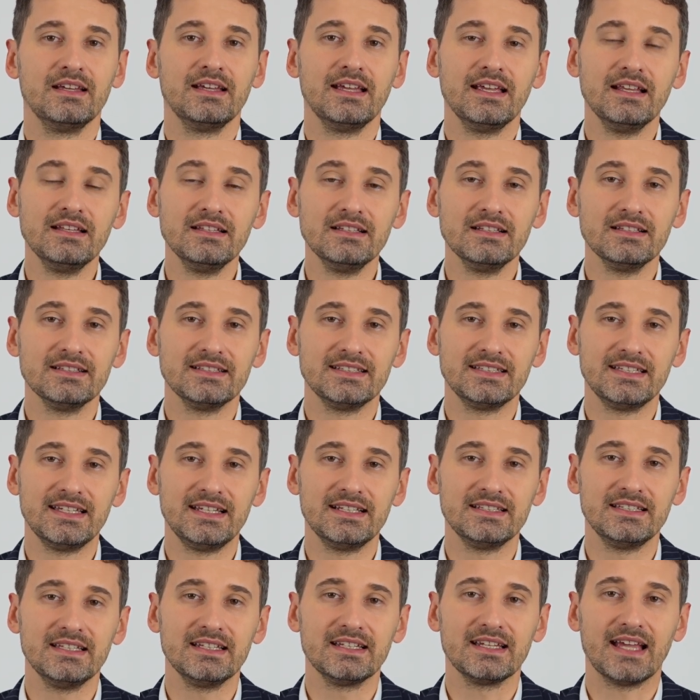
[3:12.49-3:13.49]
in
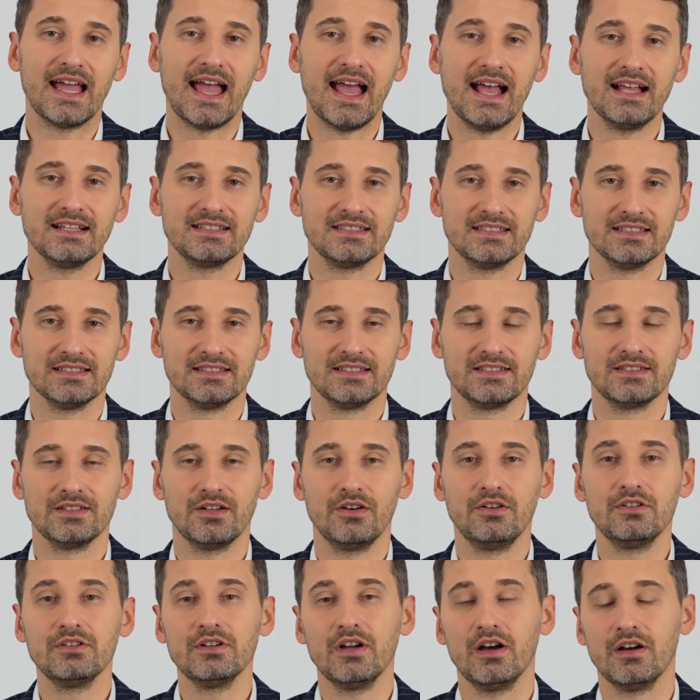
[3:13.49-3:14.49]
seizing assets
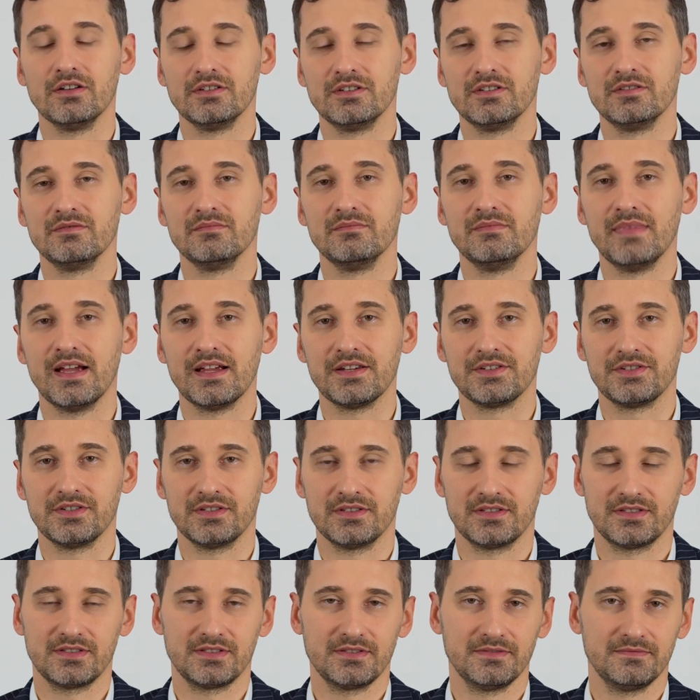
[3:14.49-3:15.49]
or other
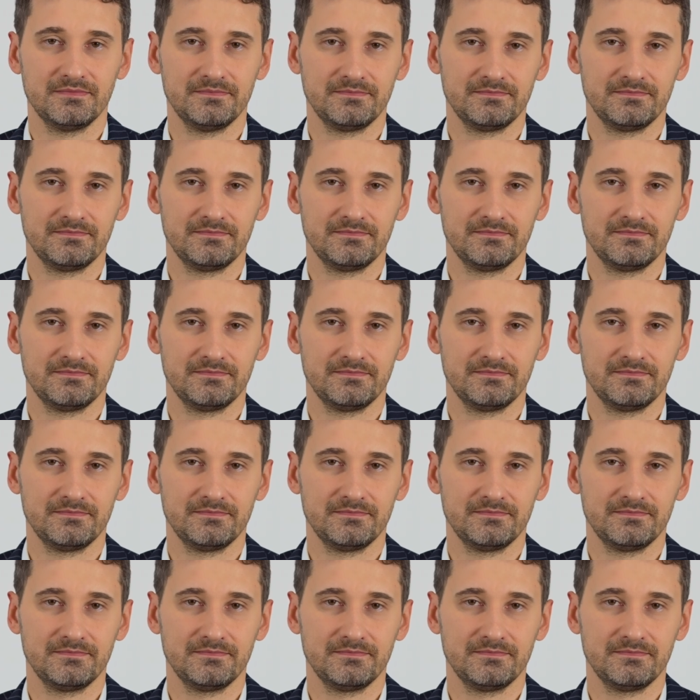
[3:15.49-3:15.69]
measures.